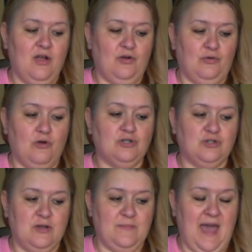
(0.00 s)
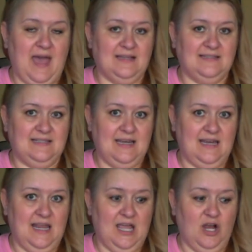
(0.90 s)
grocery bag
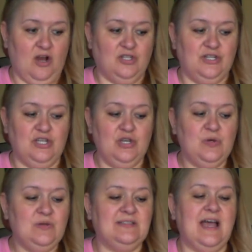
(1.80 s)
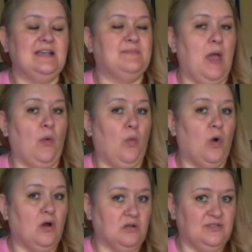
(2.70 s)
sitting here to use as my
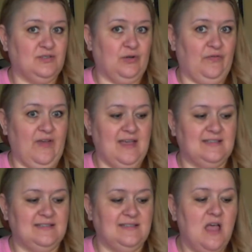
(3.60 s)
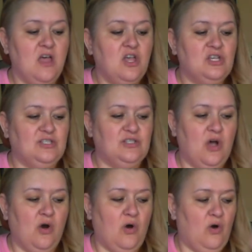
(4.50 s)
work surface.
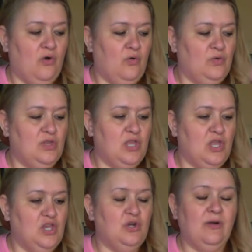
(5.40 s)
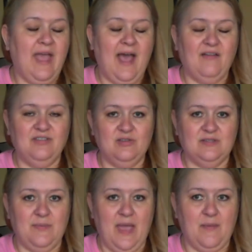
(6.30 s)
So you don't have to
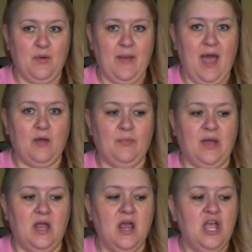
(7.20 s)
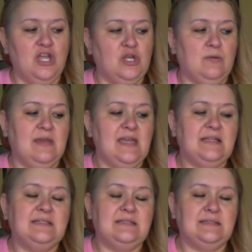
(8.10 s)
use a paper bag, but you
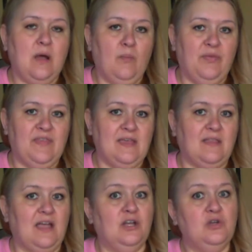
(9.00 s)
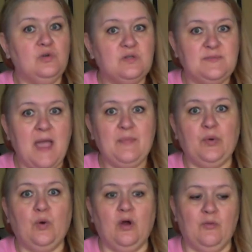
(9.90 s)
need something like a
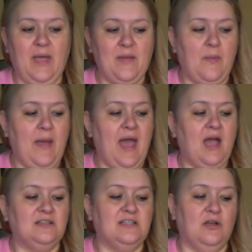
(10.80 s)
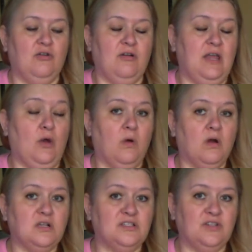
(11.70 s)
newspaper or a paper bag to create a
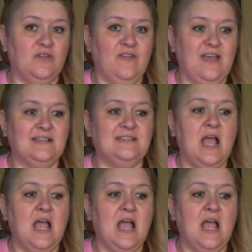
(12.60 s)
work surface